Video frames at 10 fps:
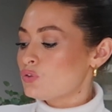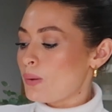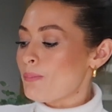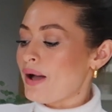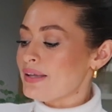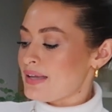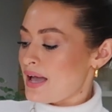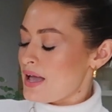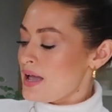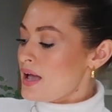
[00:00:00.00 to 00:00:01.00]
so I might
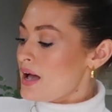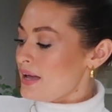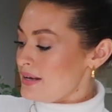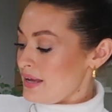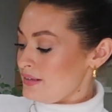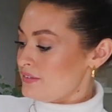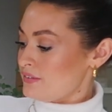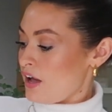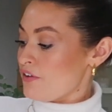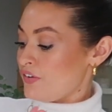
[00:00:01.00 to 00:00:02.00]
get an
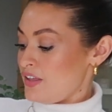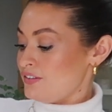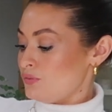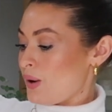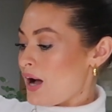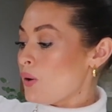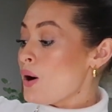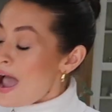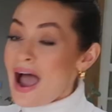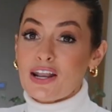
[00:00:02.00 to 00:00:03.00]
insert for this as well.